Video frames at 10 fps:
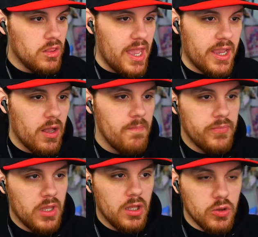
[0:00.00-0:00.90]
Like
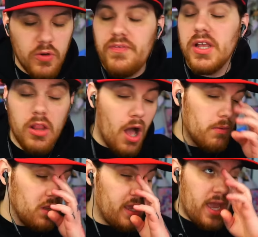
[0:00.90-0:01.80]
Luffy and Law
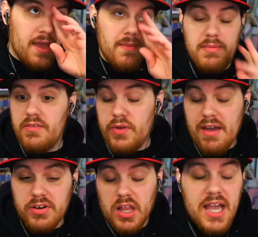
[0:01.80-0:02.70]
were like, hey, maybe if we
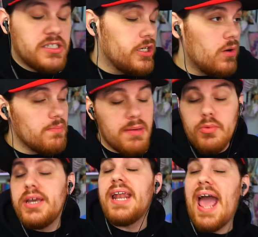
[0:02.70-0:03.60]
have an alliance, you know what? Maybe
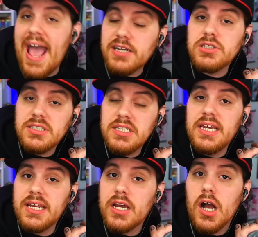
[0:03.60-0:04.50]
we could actually
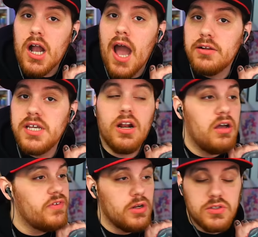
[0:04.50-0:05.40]
sneak in and cut Kaido's head
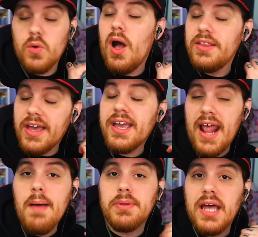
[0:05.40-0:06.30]
off. You know, squad, that could
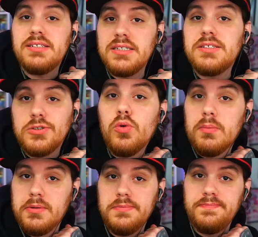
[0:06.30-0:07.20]
happen. That's
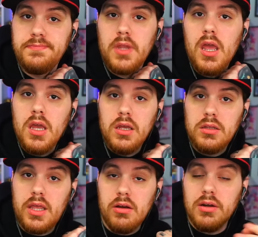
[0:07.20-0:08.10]
doable.
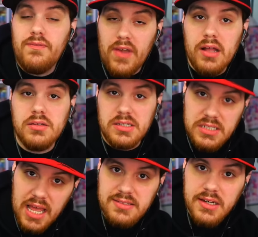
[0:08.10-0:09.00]
They already failed at
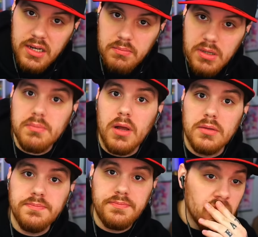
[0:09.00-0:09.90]
assassinating Big
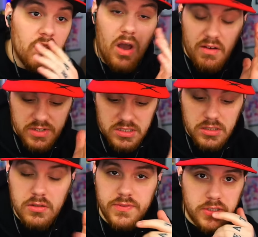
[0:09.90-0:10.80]
Mom. Now, obviously,
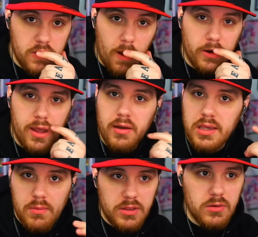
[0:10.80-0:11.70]
Luffy's stronger now.
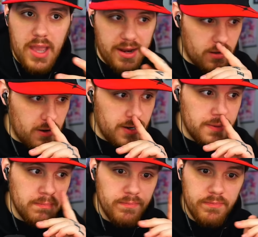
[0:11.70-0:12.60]
He went through Katakuri.